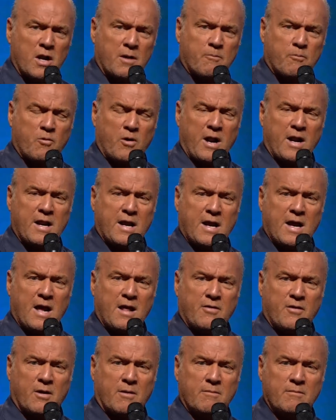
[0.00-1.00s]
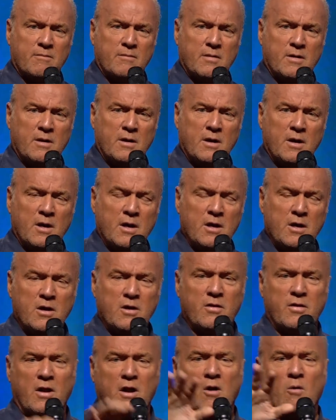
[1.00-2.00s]
to pray together. You
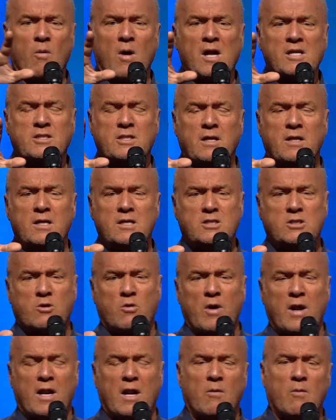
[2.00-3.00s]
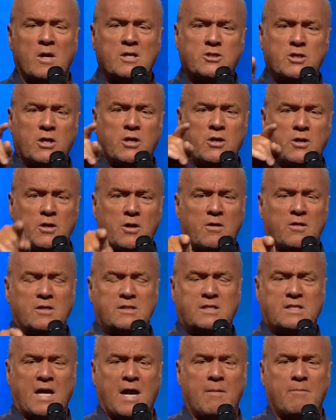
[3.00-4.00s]
that are watching this screen, I want you to do the
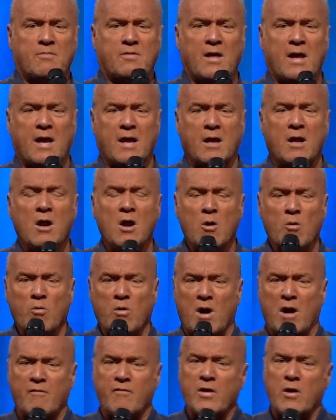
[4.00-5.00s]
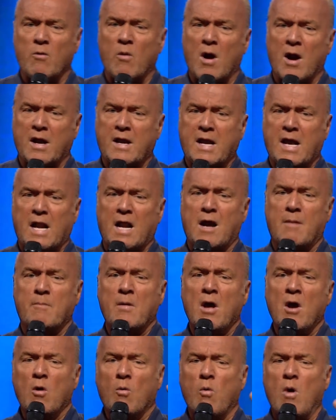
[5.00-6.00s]
same thing wherever you are. Get up,
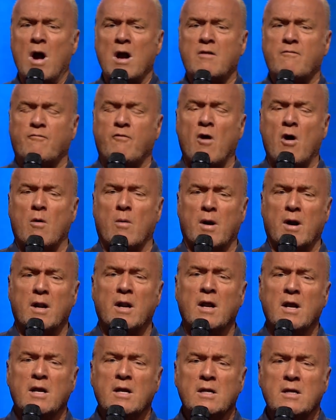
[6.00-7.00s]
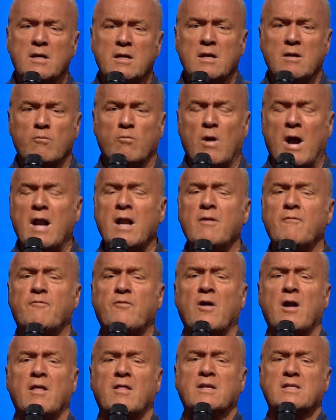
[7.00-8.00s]
walk forward, right in
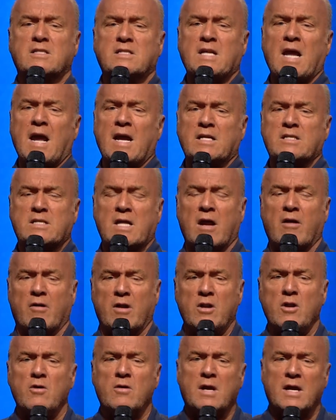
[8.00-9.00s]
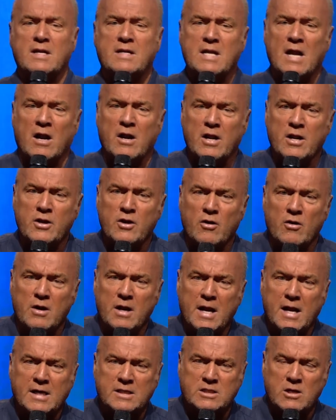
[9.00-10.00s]
front of the stage there, and you get down on your
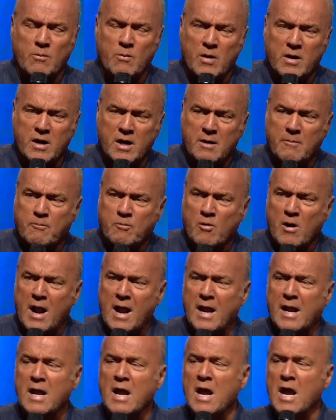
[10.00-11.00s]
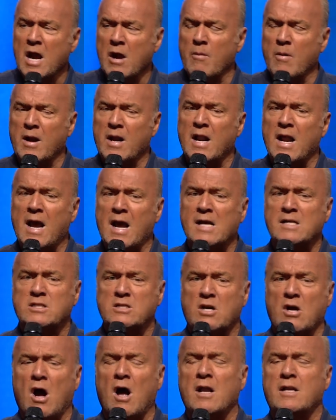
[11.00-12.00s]
knees, and we're going to pray, and we're going to
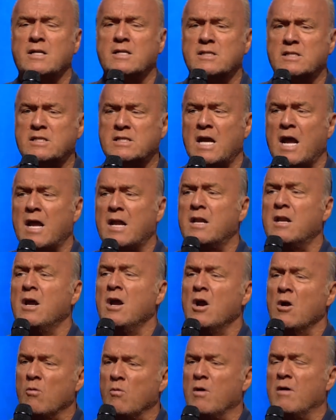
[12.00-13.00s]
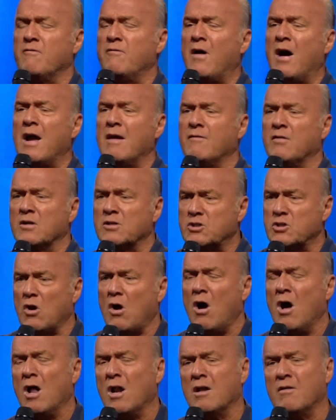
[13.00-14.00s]
ask God to send revival to
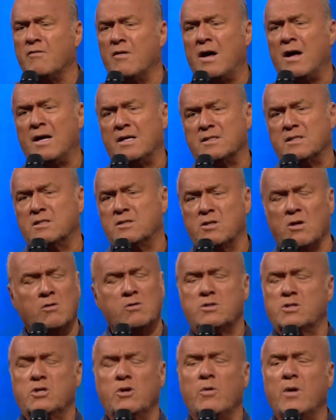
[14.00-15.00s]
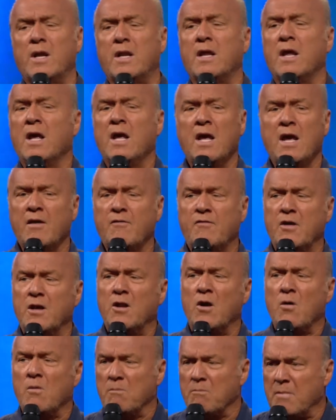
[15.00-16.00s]
all of us. Don't do it if you
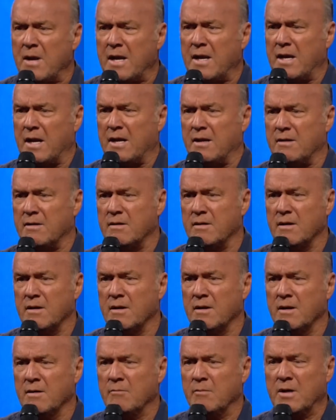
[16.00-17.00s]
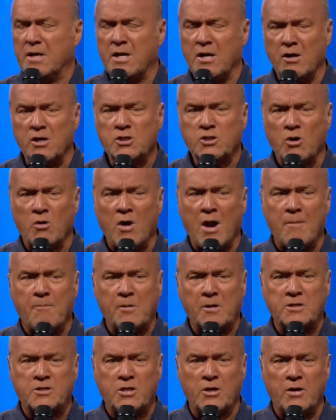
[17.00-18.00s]
don't mean it, but here's your
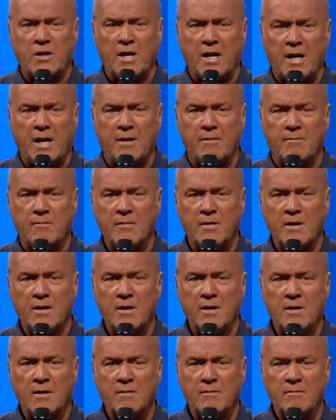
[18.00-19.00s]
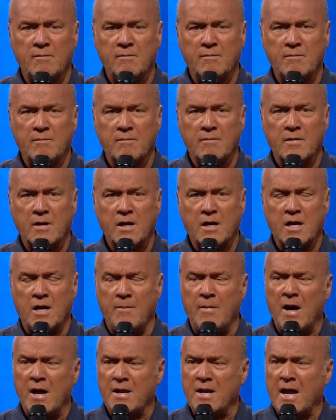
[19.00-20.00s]
opportunity. Come
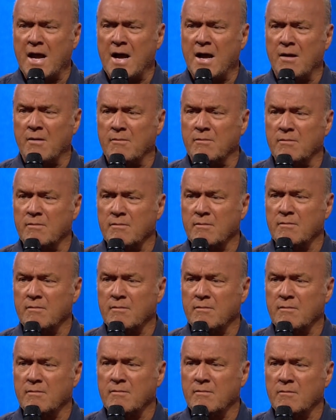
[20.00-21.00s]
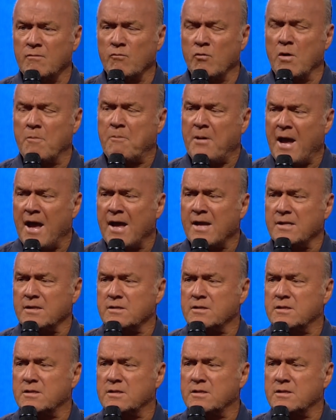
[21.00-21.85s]
on down. Repent.